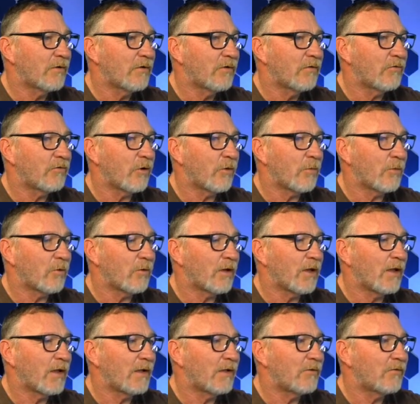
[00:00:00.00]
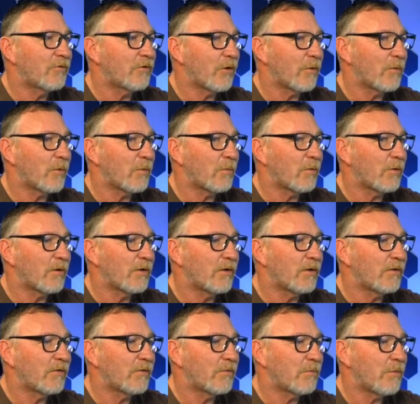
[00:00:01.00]
Sharper light, sharper
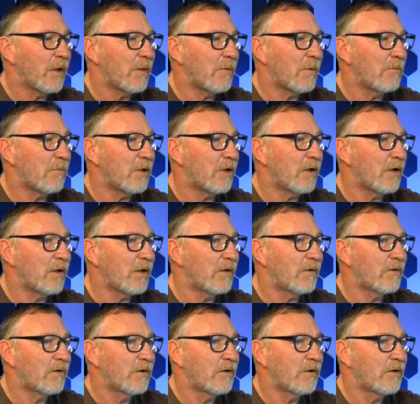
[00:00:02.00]
prints, blah, blah, blah.